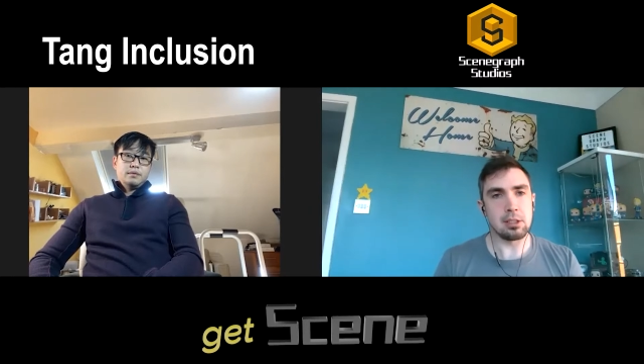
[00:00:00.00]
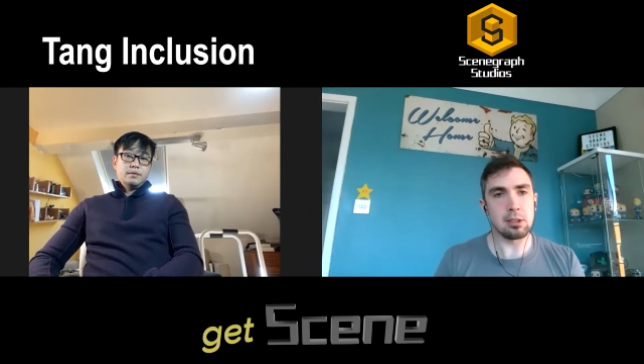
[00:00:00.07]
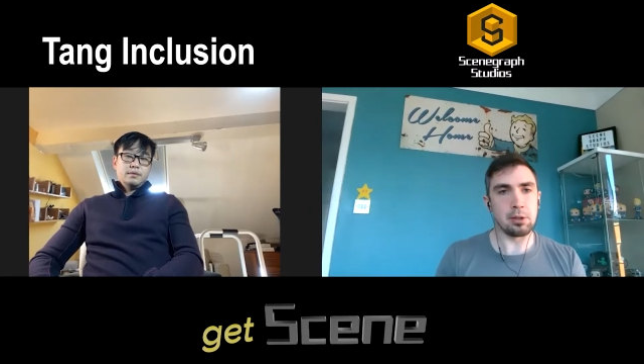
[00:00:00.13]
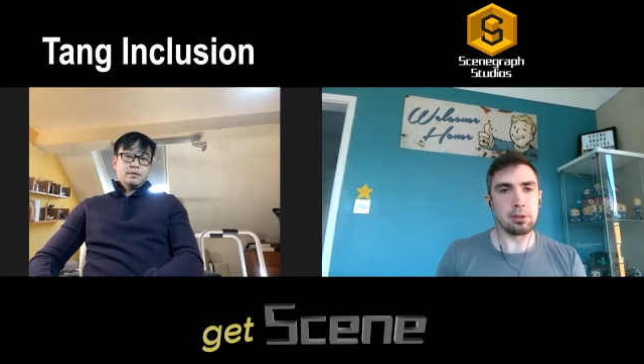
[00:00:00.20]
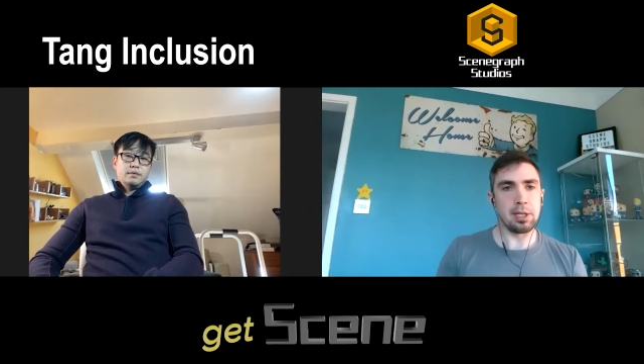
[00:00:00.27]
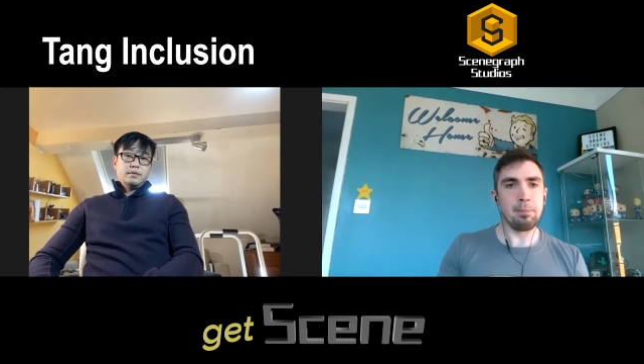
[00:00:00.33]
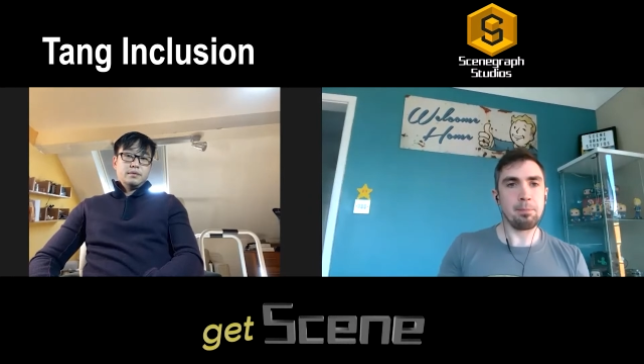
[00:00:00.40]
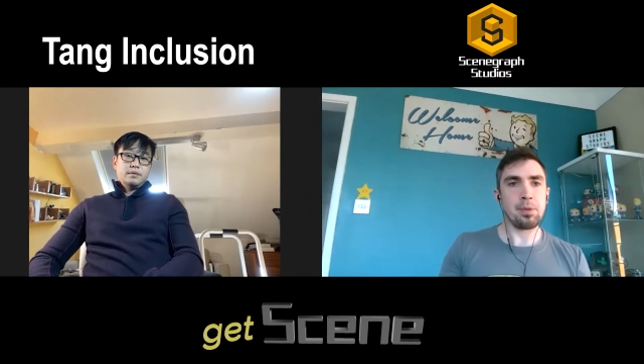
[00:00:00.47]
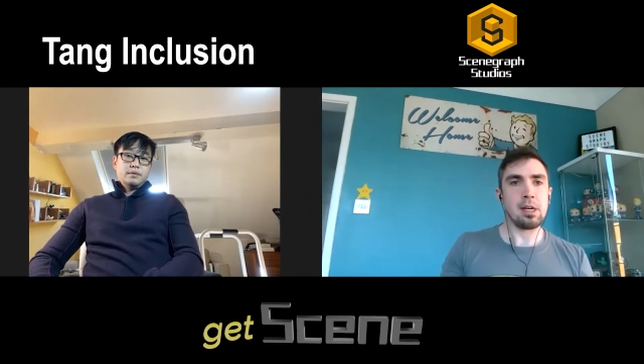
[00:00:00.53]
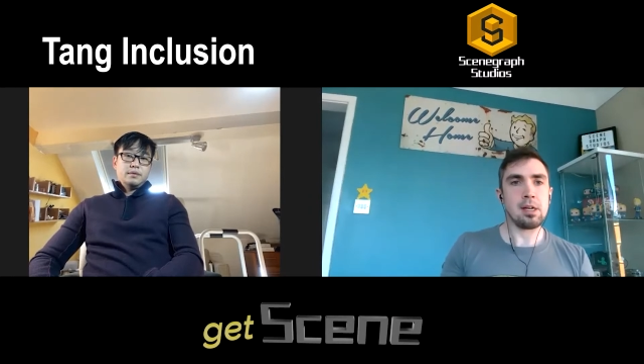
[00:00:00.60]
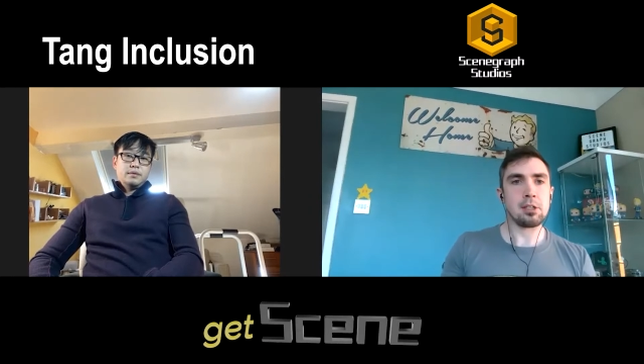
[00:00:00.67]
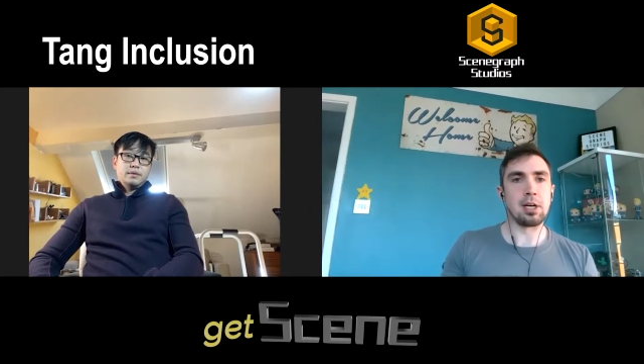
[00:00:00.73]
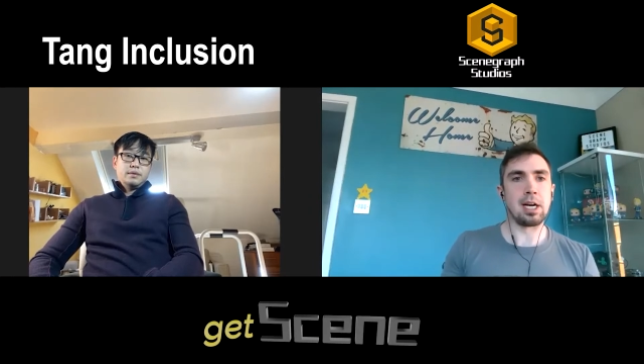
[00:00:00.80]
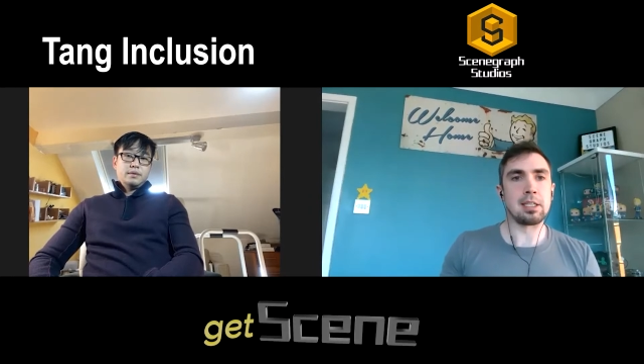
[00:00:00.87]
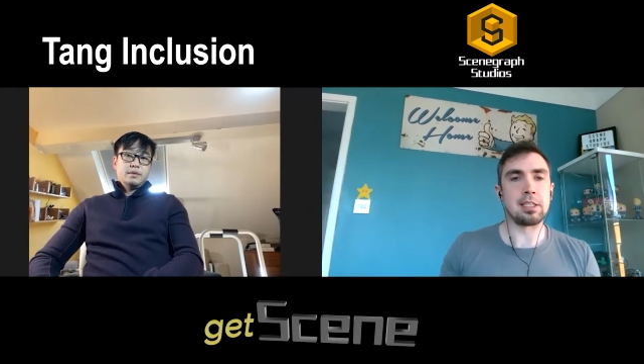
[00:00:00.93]
don't you,
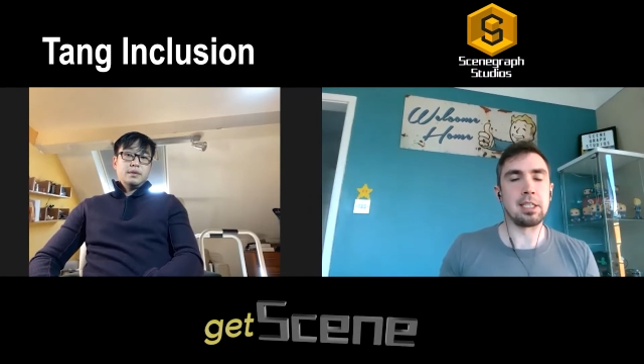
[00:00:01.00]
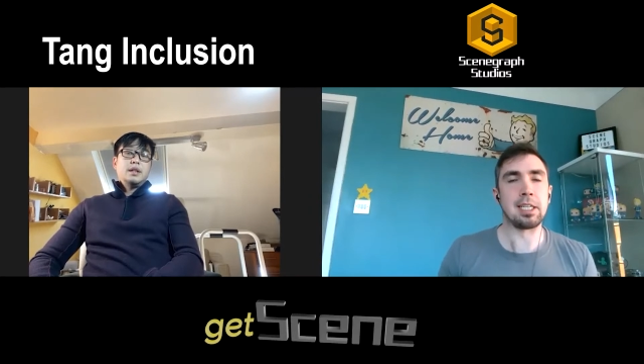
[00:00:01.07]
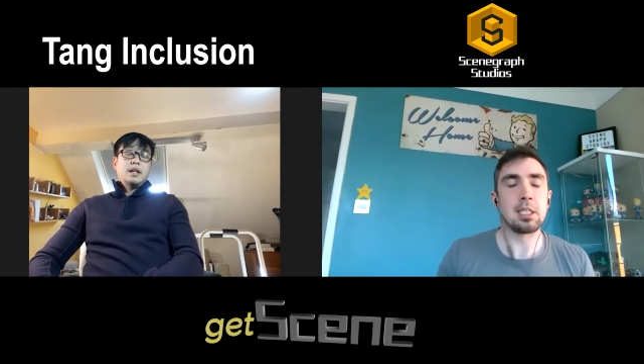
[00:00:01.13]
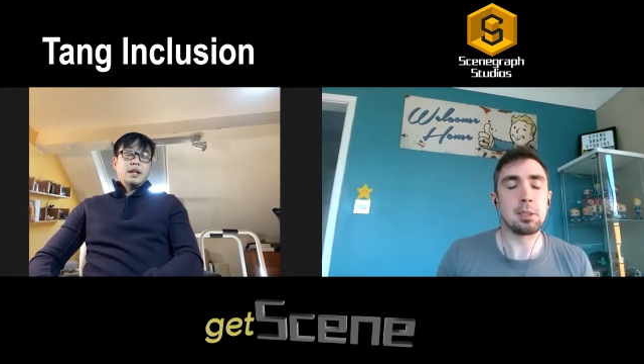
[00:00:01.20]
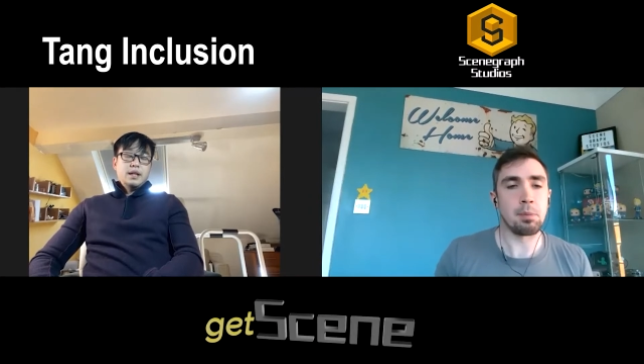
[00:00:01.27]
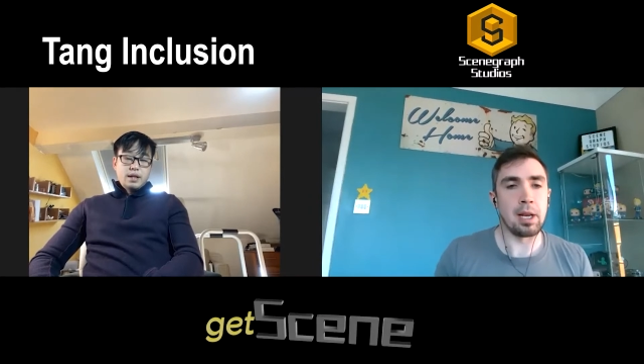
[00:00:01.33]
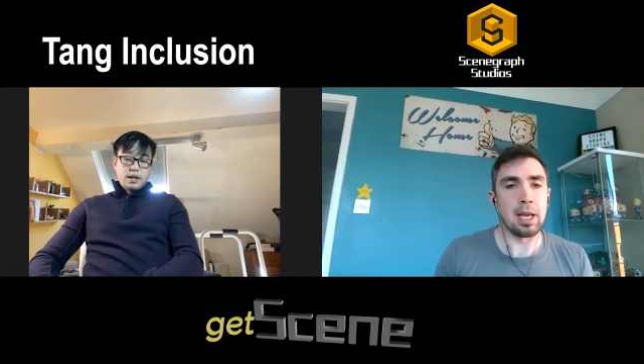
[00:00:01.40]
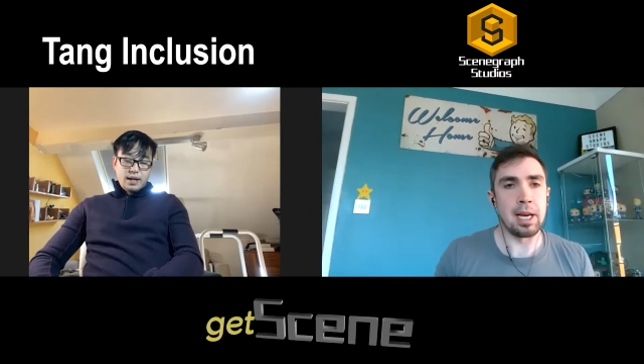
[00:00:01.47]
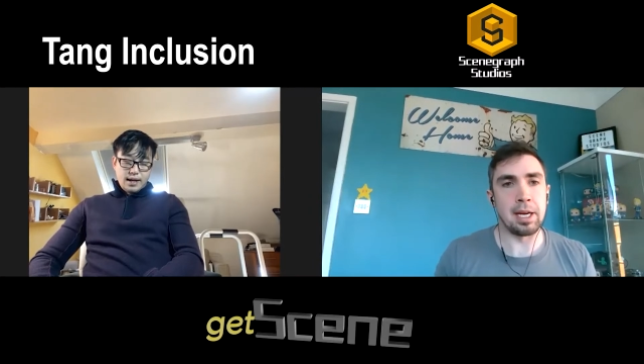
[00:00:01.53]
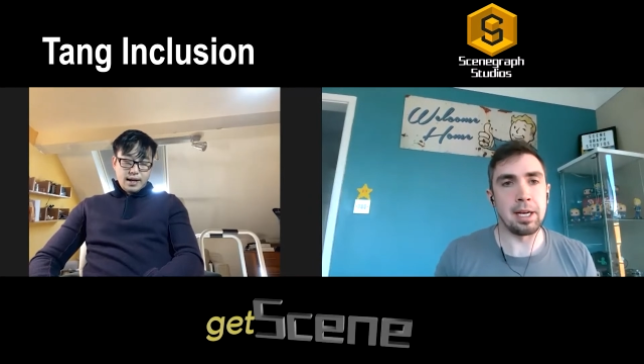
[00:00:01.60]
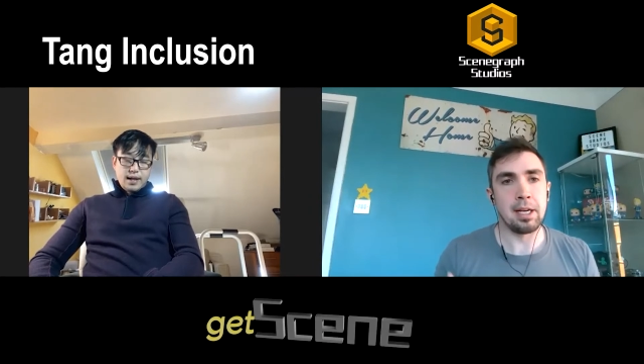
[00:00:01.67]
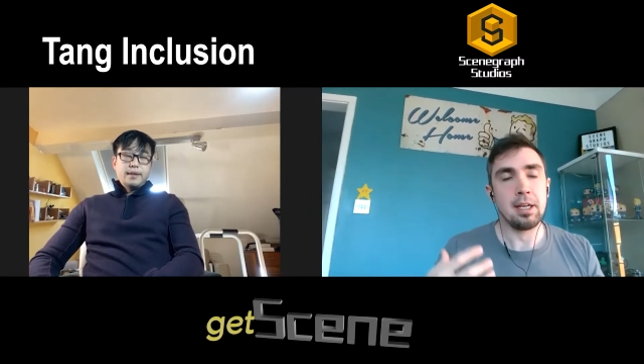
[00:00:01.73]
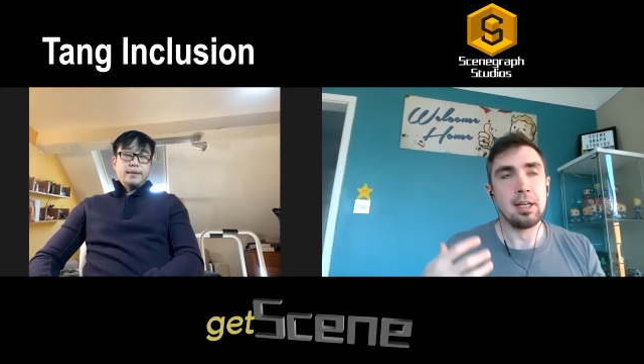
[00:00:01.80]
to actually explain